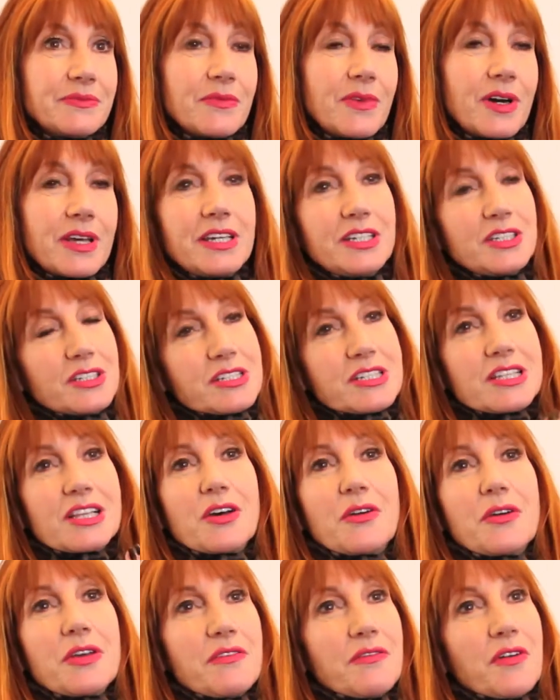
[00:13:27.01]
well, you just
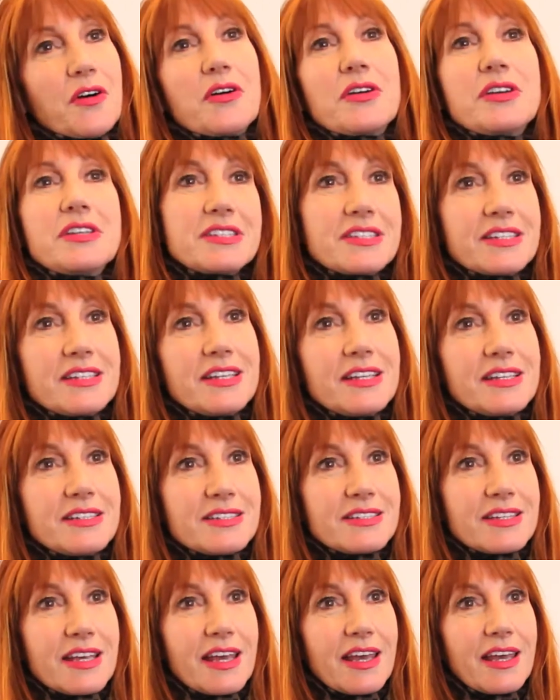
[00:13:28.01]
lower your voice and you'd
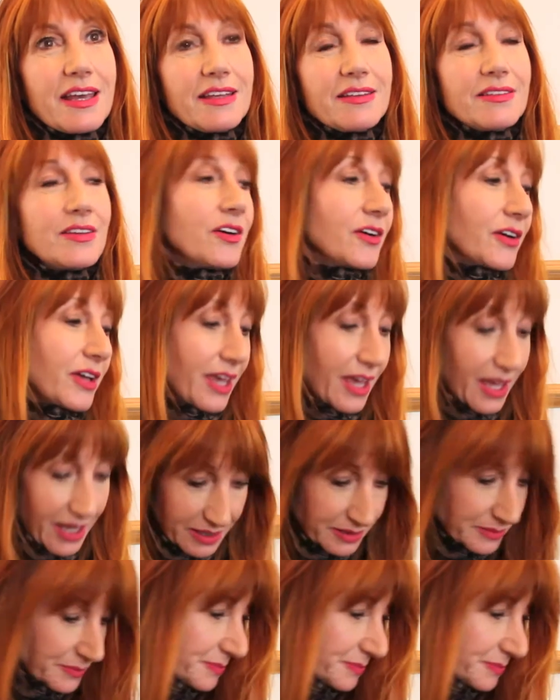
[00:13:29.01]
say, okay,